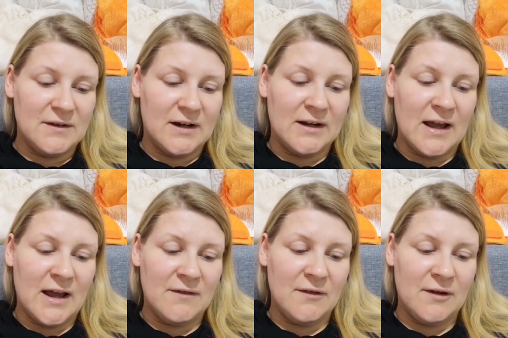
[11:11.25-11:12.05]
where
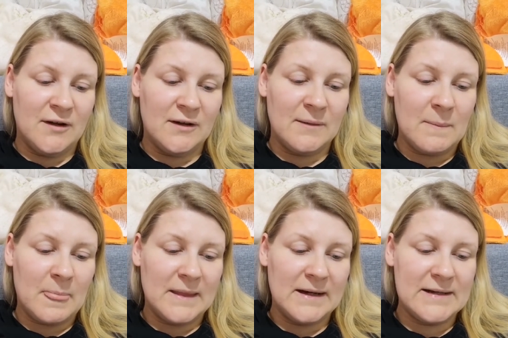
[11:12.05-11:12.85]
I will
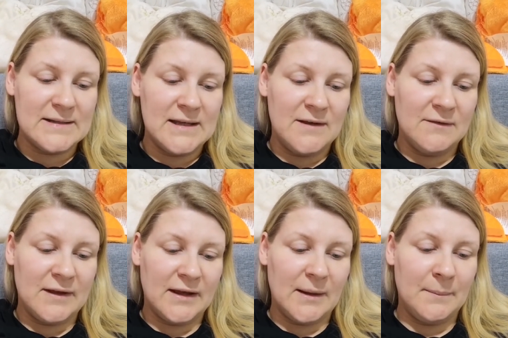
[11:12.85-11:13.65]
receive
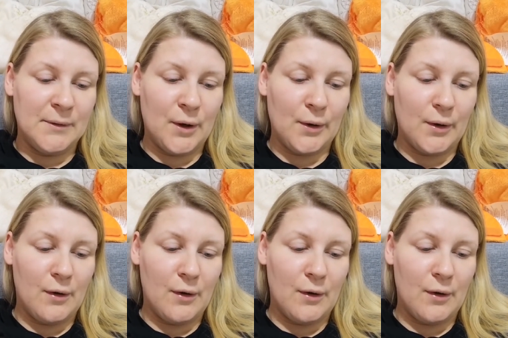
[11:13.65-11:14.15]
like a block